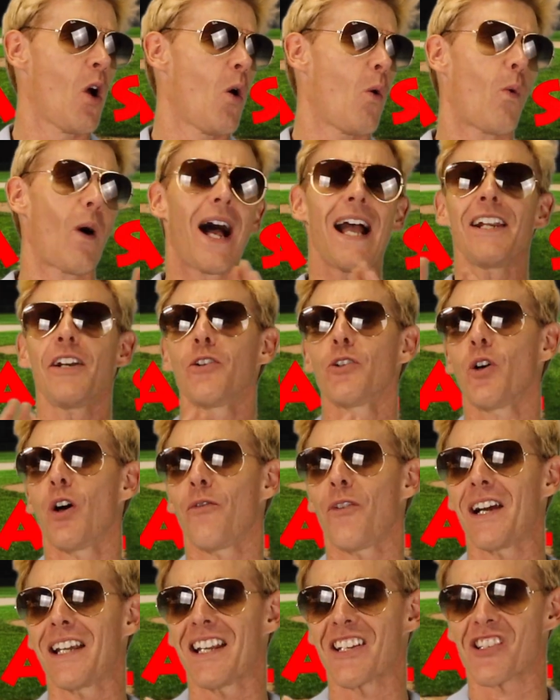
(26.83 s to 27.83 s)
Well, I don't know
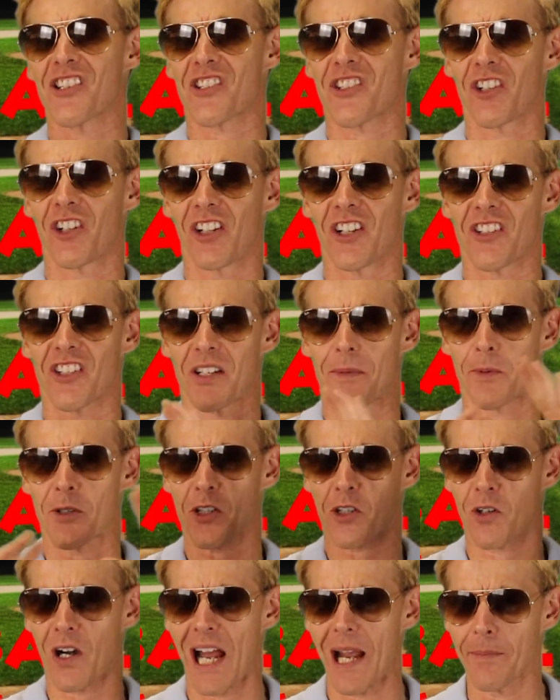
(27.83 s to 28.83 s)
if I necessarily
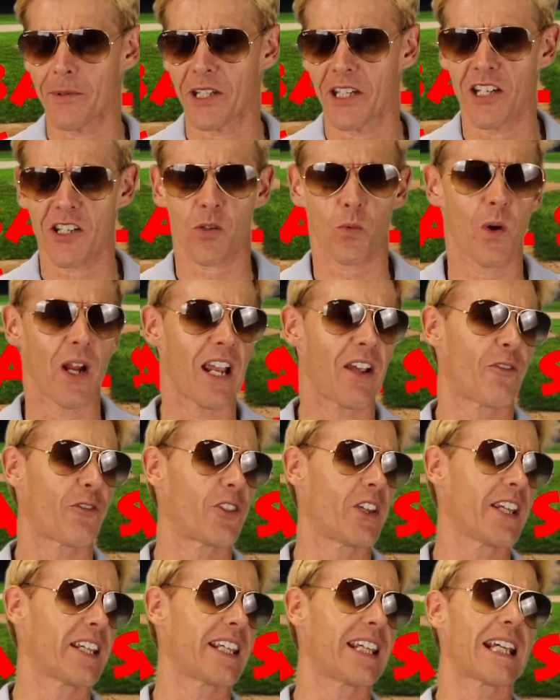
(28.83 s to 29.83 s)
subscribe to his way of
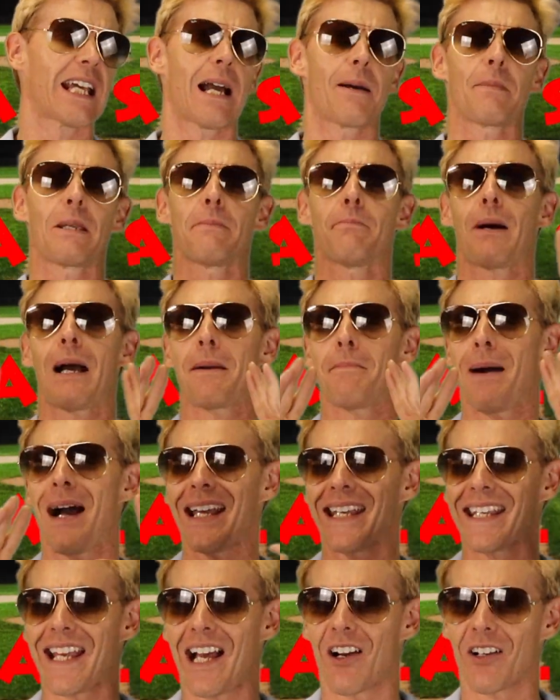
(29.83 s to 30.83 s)
thinking. I mean, by my
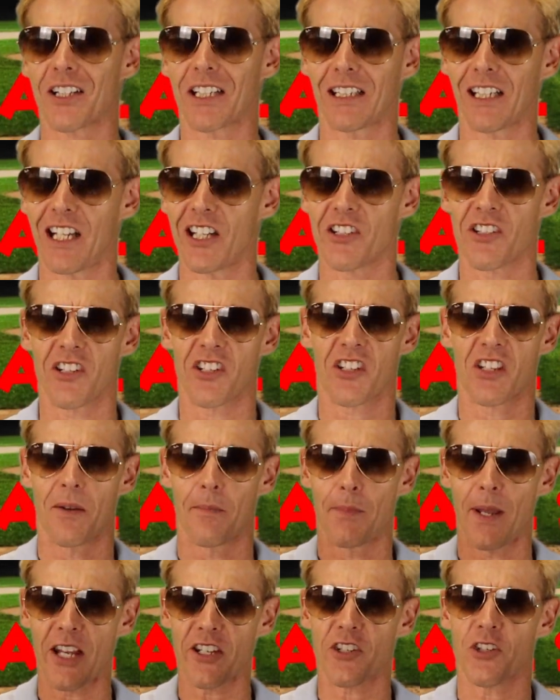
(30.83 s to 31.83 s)
calculations, the
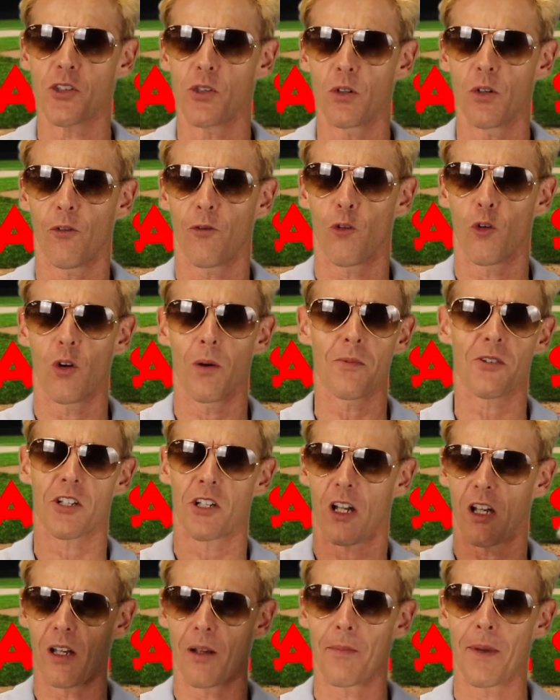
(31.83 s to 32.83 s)
best uniforms in
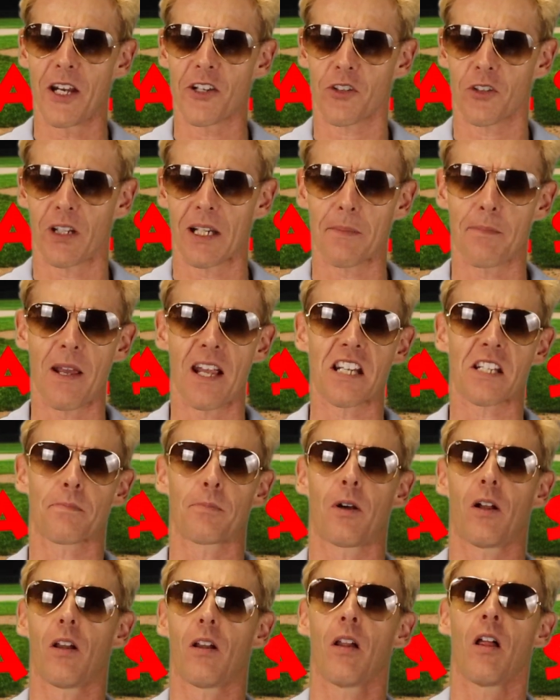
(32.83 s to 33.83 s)
all of Major League
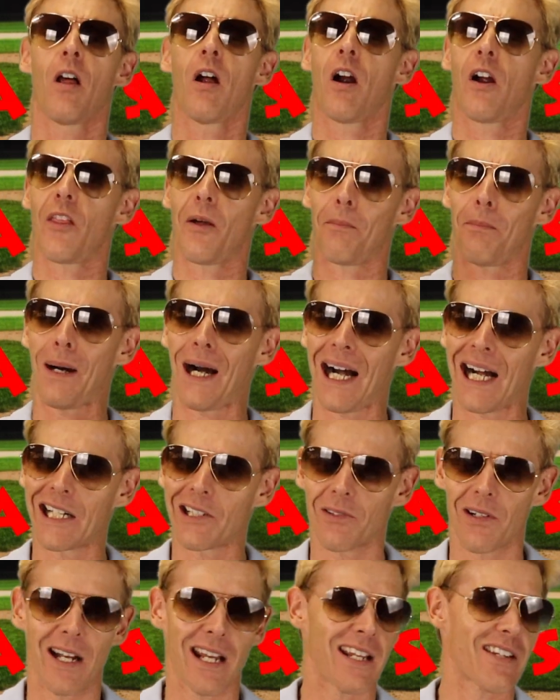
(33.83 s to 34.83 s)
Baseball are the
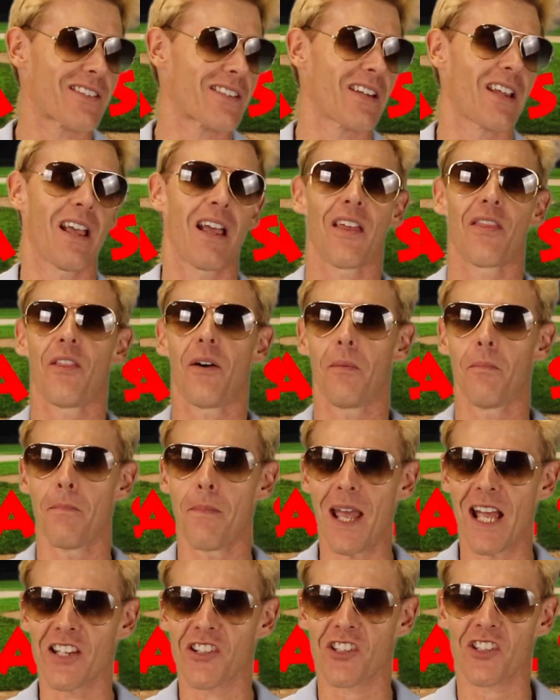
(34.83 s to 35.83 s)
Padres, the
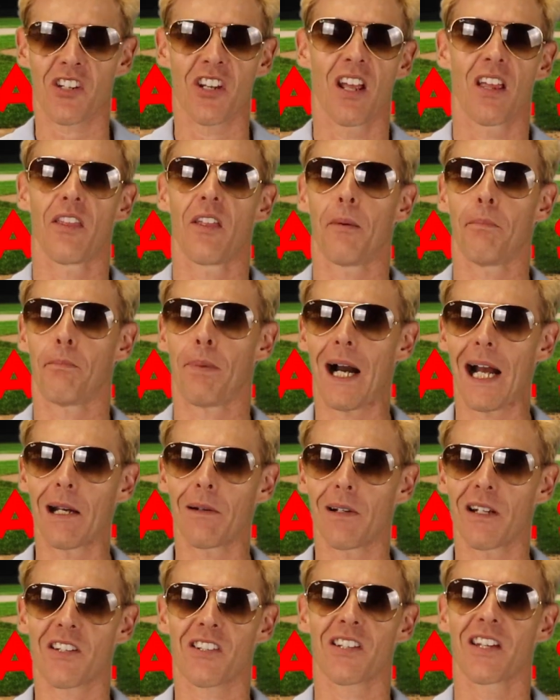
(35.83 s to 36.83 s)
Mets, the
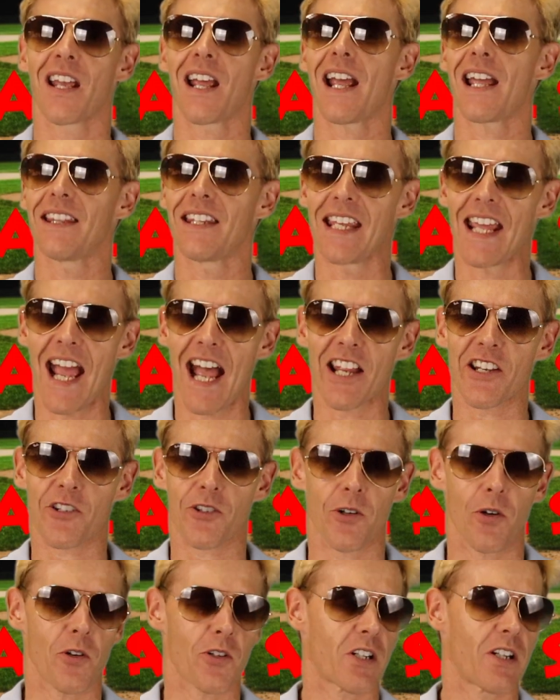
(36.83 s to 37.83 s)
Pirates, and the
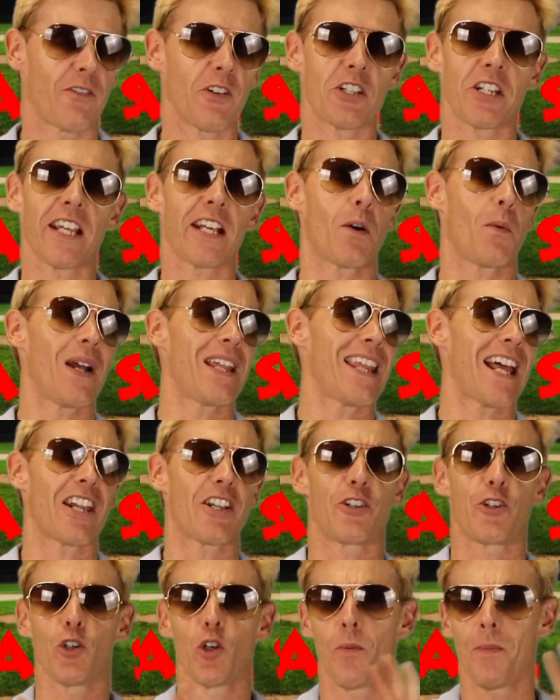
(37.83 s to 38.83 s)
Astros. And if you take away
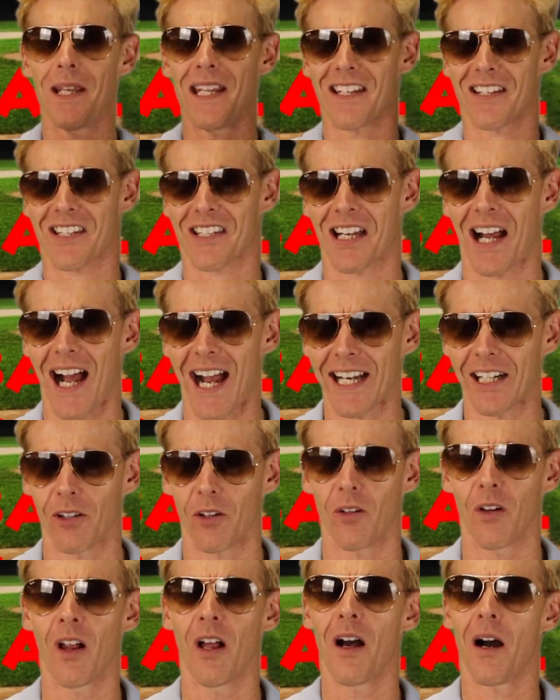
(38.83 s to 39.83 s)
that dubious
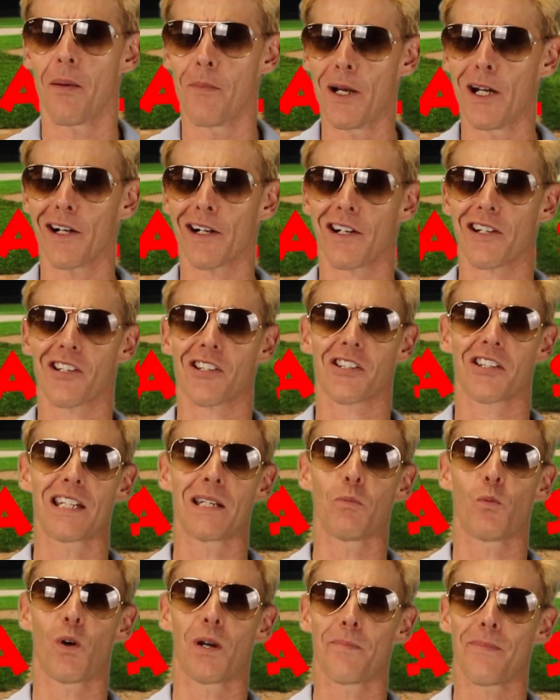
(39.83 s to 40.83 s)
title America's
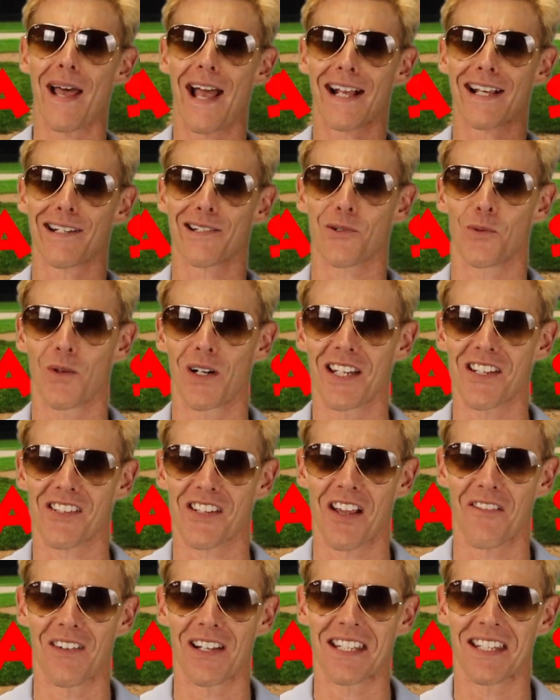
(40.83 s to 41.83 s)
team won back in
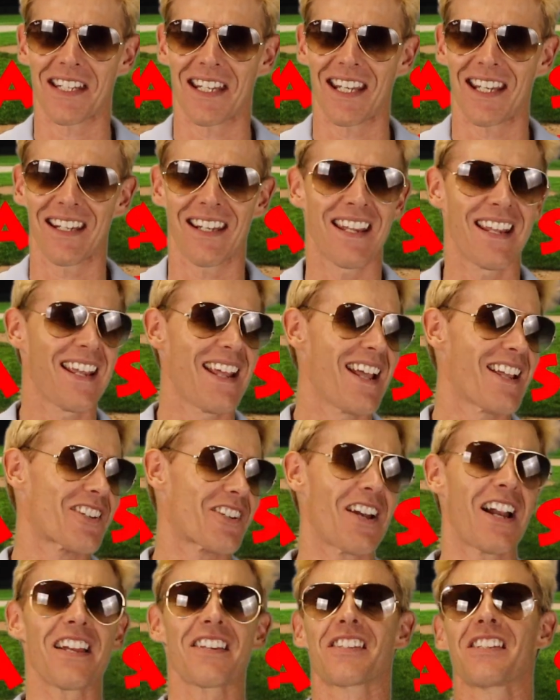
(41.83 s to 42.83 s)
2017, it's
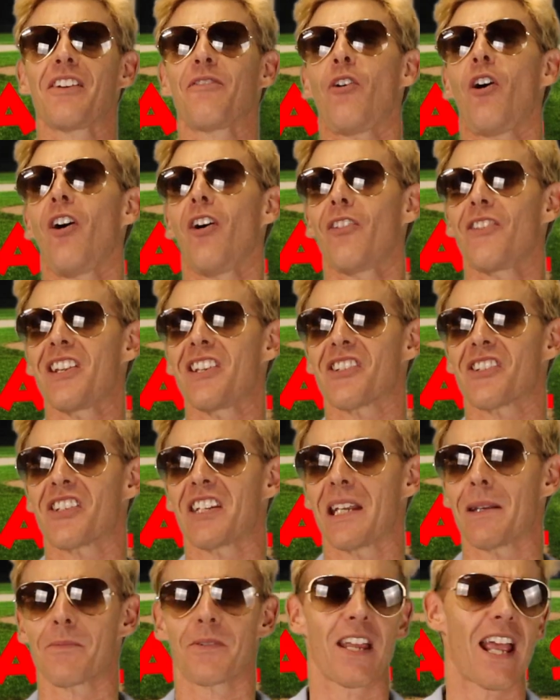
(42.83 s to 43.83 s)
not as if all these
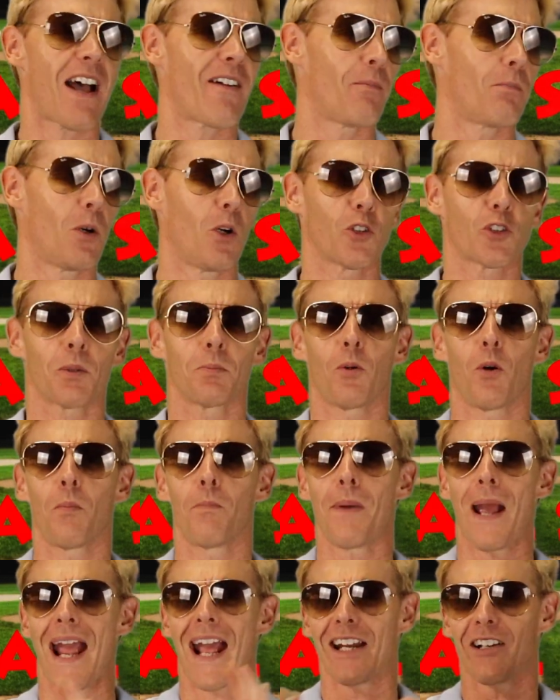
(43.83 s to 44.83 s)
teams have multiple
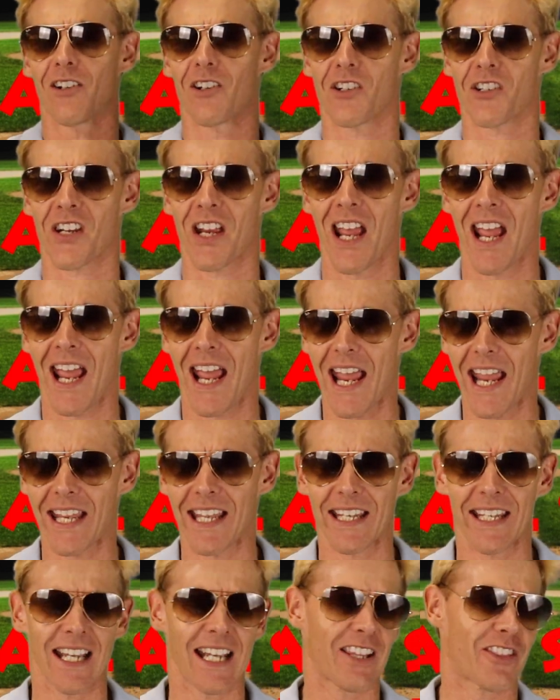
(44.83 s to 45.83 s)
banners
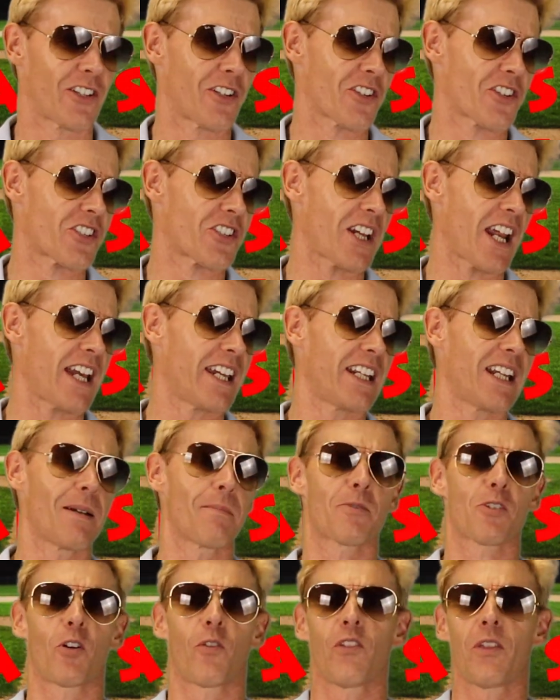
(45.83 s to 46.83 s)
hanging at their
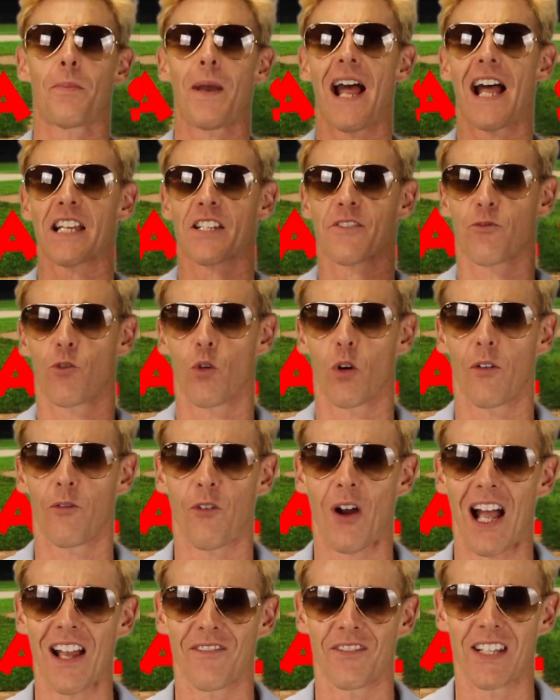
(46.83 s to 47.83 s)
stadiums over the past 4 or
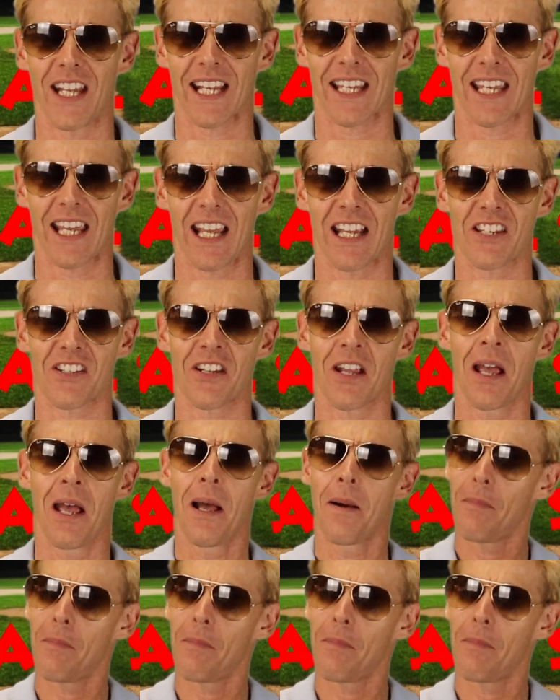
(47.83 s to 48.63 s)
5 decades.